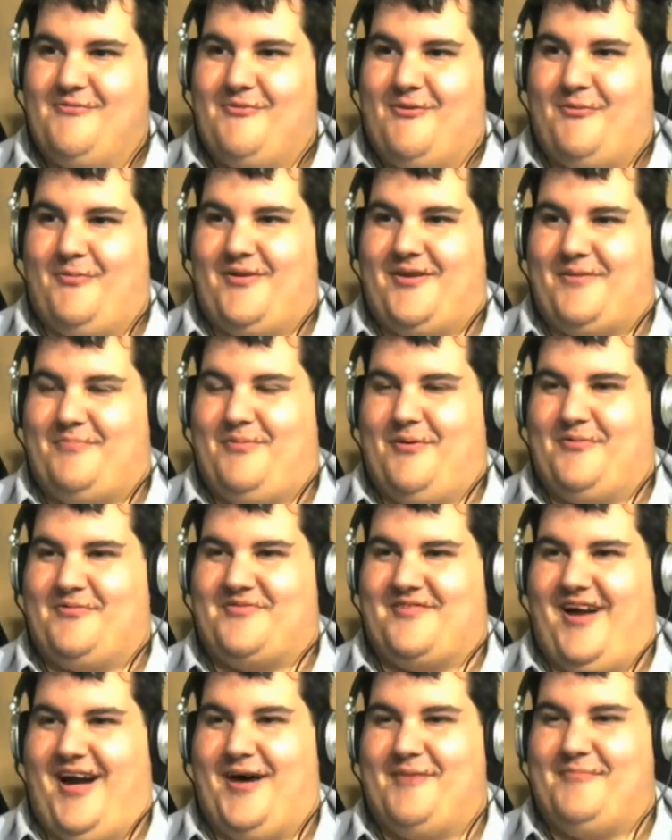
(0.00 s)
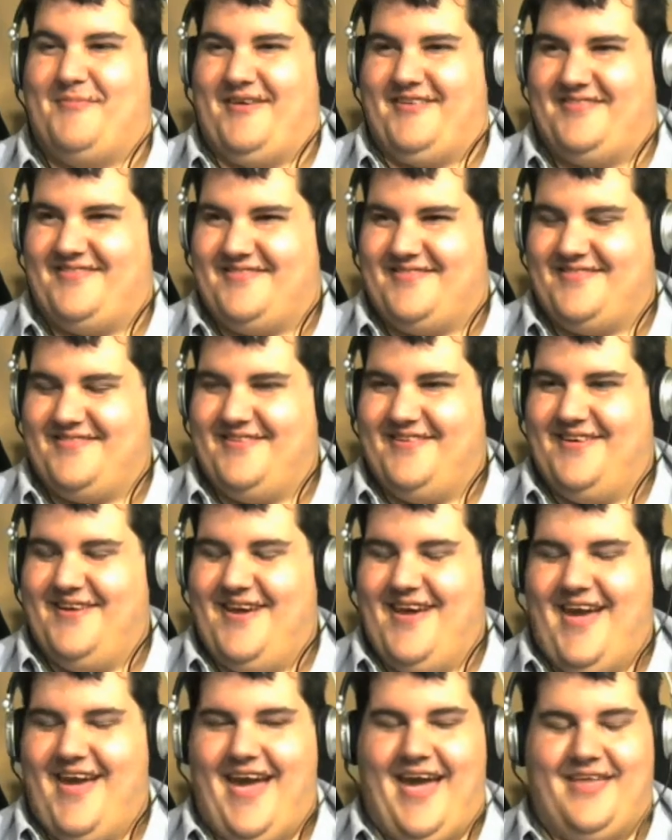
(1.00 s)
where we could post comments, mm-hmm,
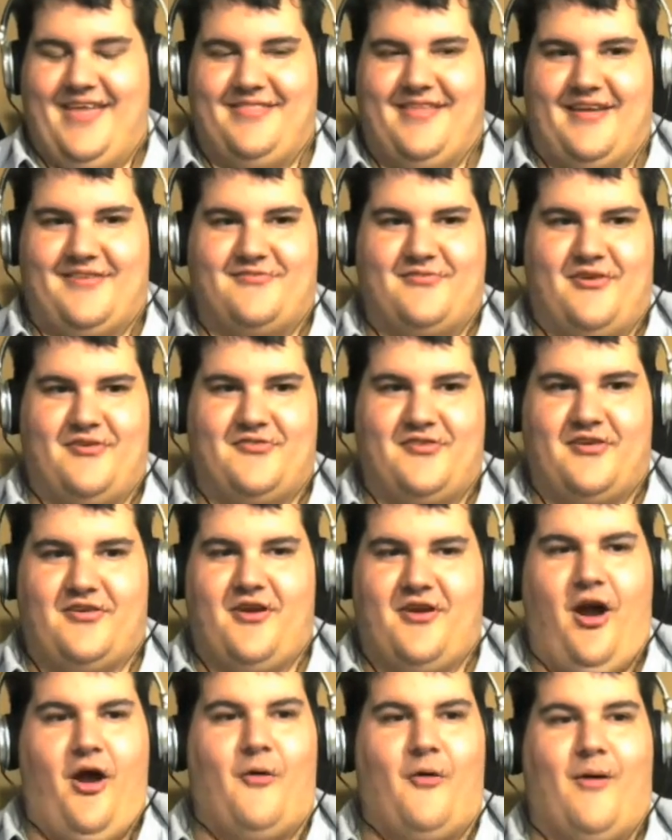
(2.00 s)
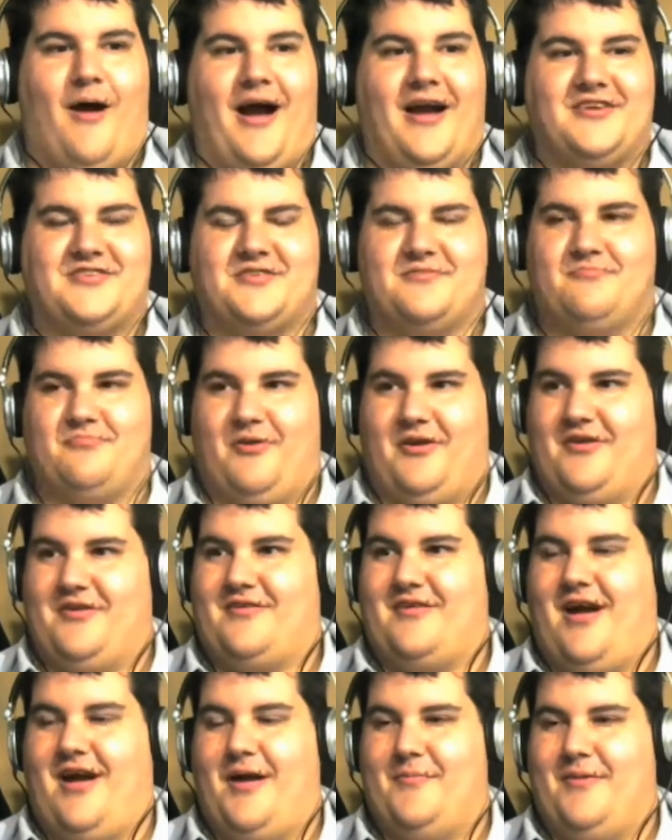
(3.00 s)
and mm-hmm. that's where I was like, oh, I should write
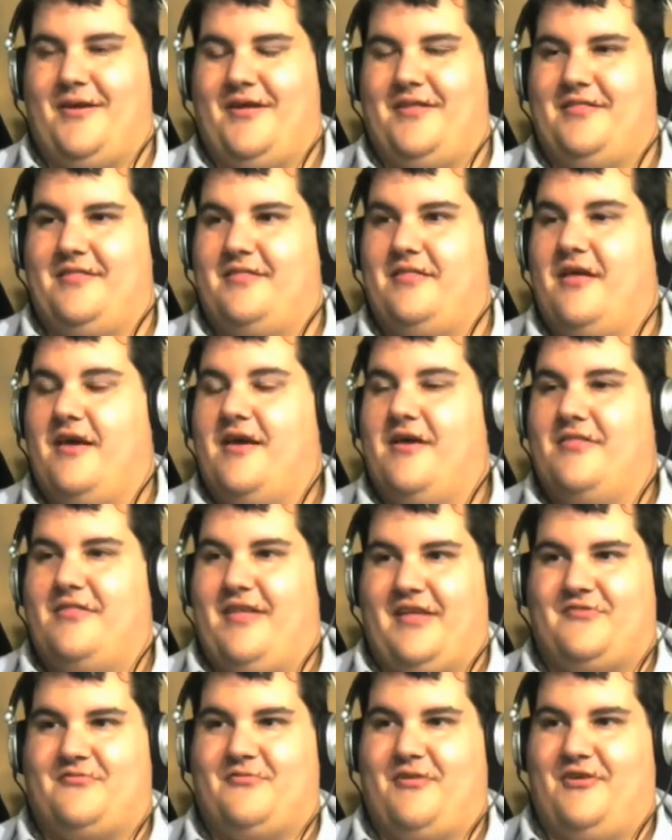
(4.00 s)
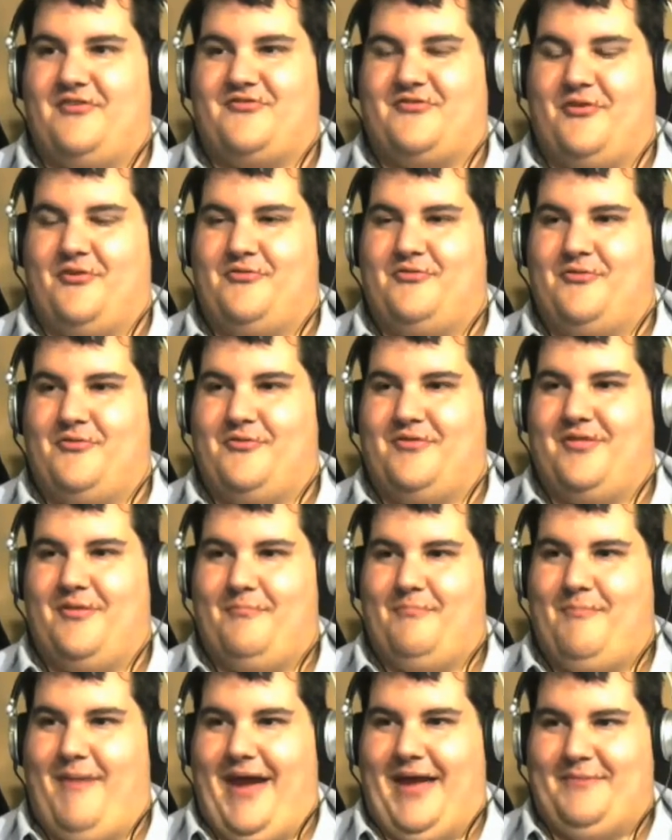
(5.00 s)
a comment, and that's where I started doing
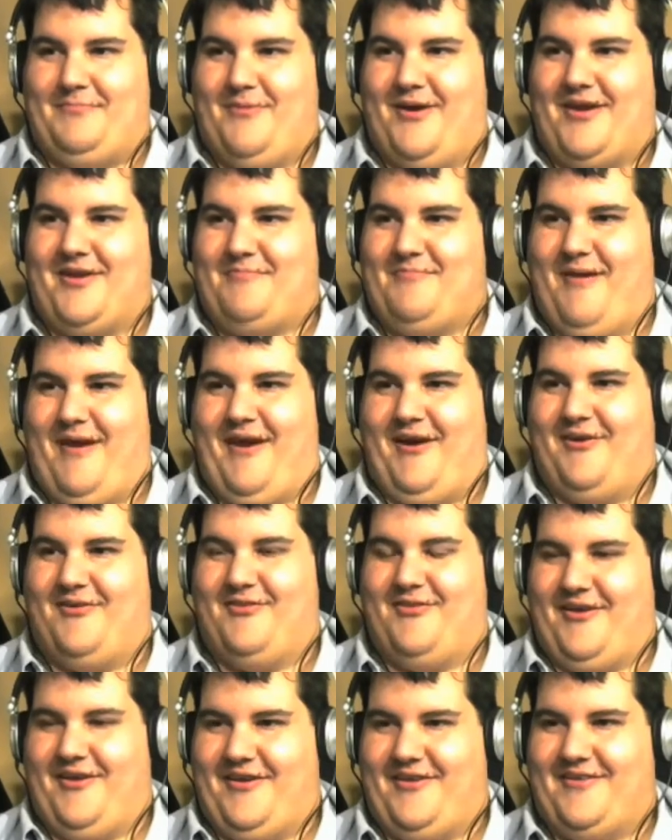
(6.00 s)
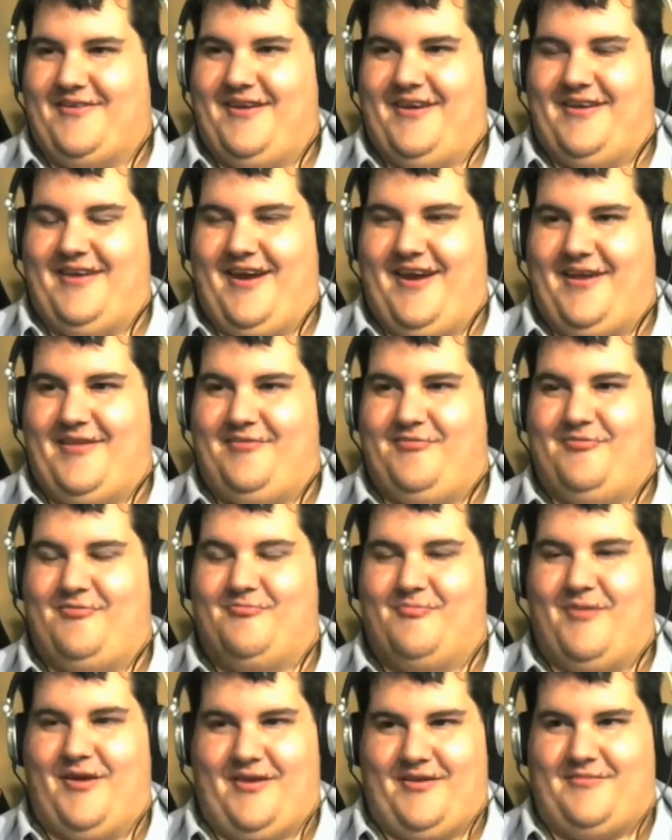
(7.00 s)
the Mad Mike mail, like, and I had
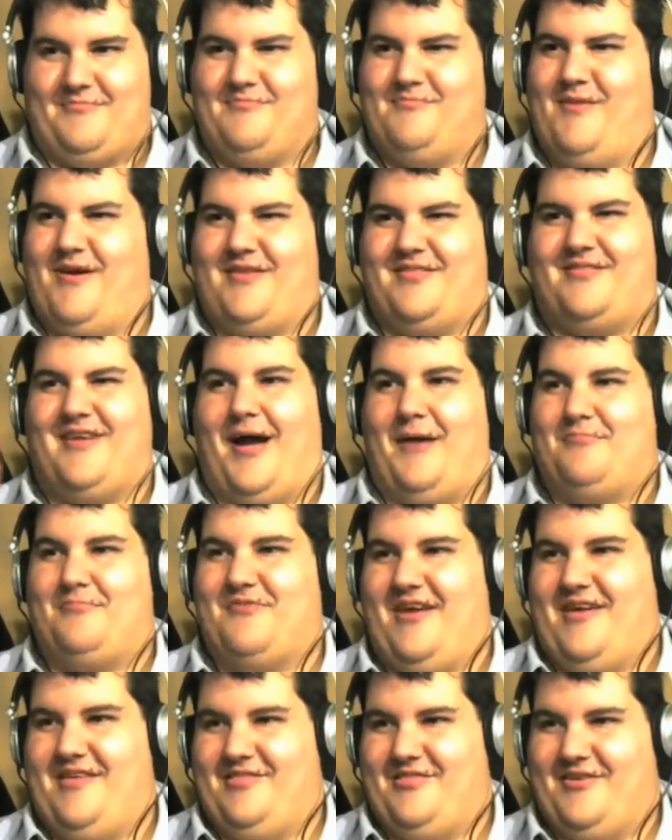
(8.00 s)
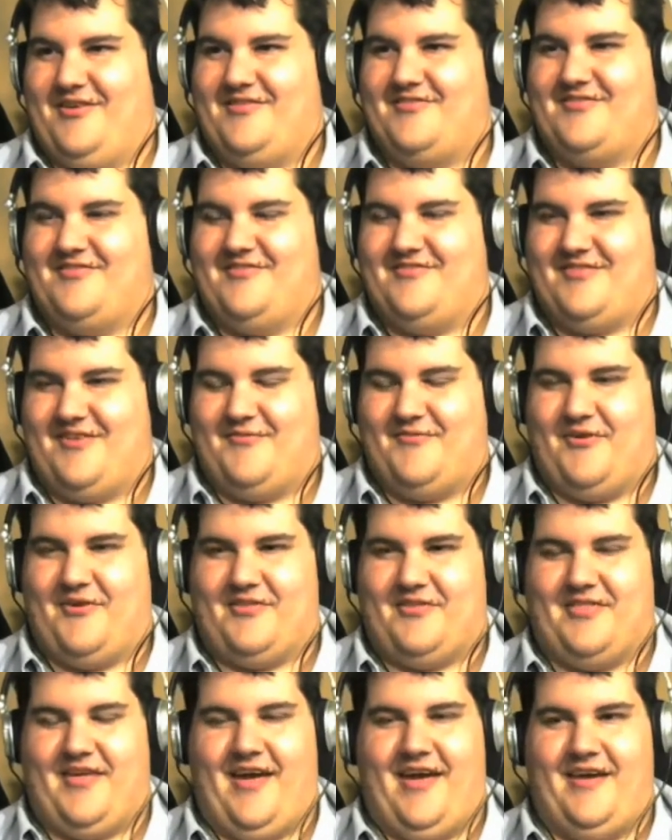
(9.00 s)
like my top ten lists and stuff
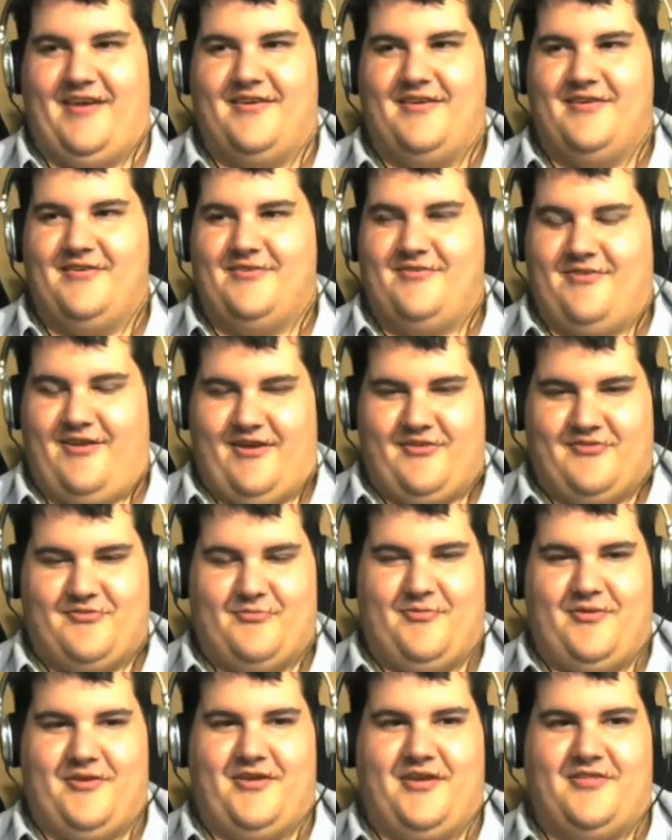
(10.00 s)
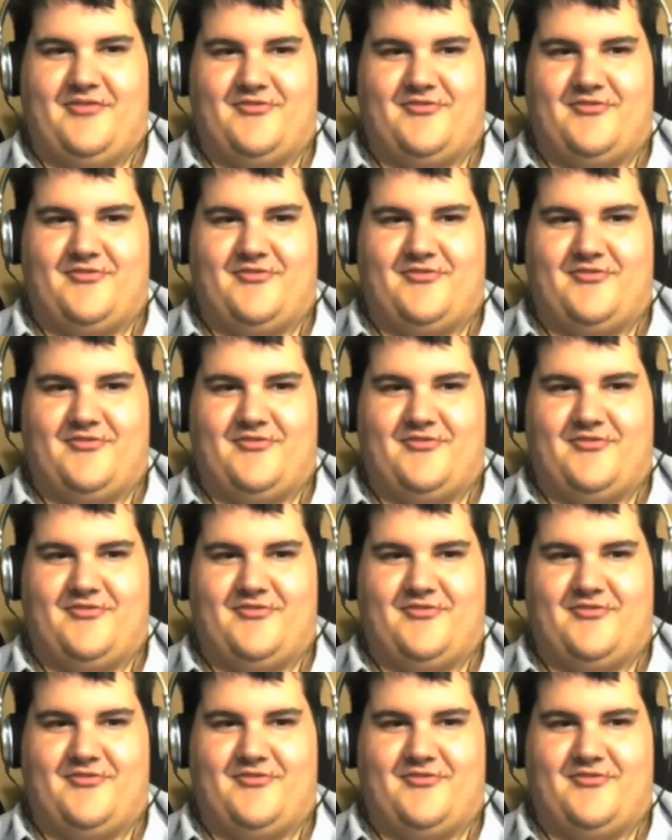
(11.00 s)
like that. You guys would read